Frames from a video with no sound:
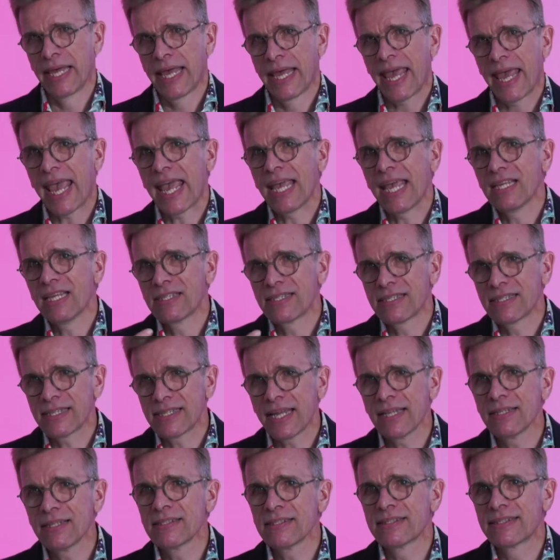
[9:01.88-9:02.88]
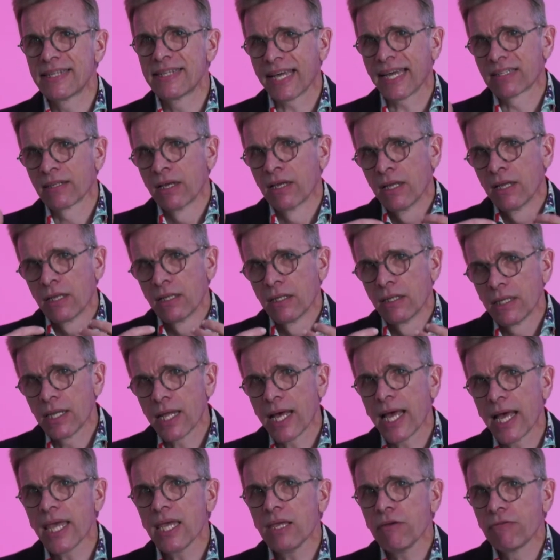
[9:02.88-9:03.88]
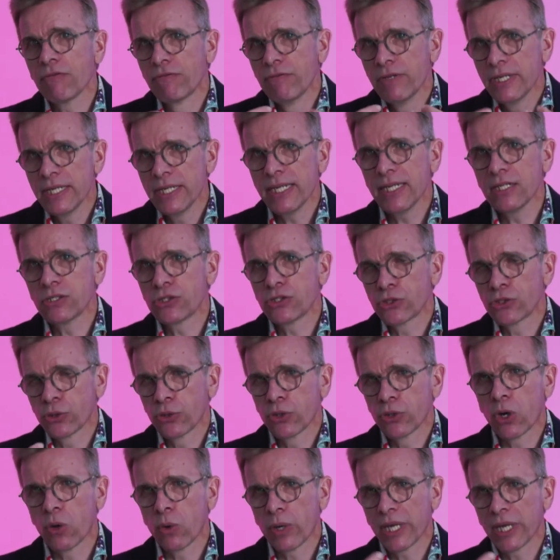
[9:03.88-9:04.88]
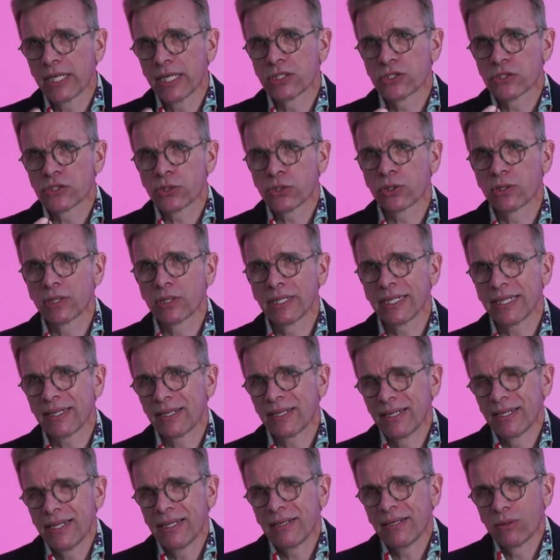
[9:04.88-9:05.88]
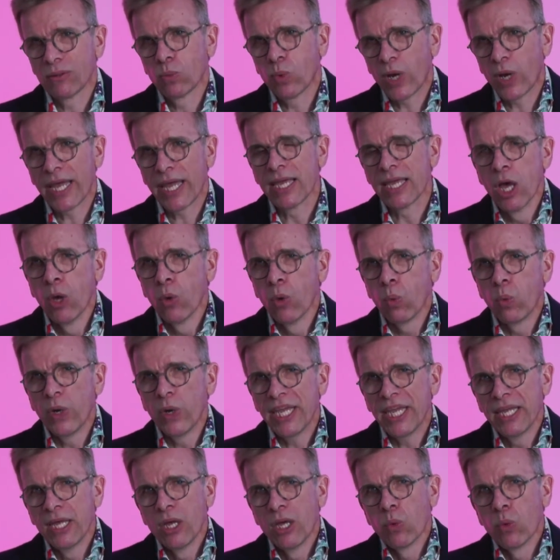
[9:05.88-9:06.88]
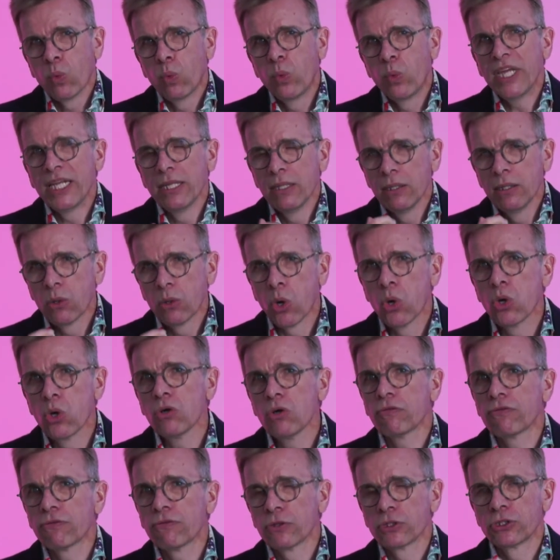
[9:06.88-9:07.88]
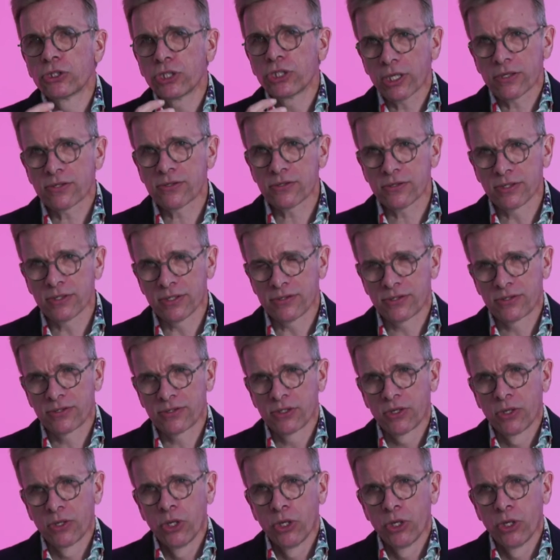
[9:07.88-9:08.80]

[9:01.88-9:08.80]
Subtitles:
a sense that life needs to go in a certain way. We long for justice.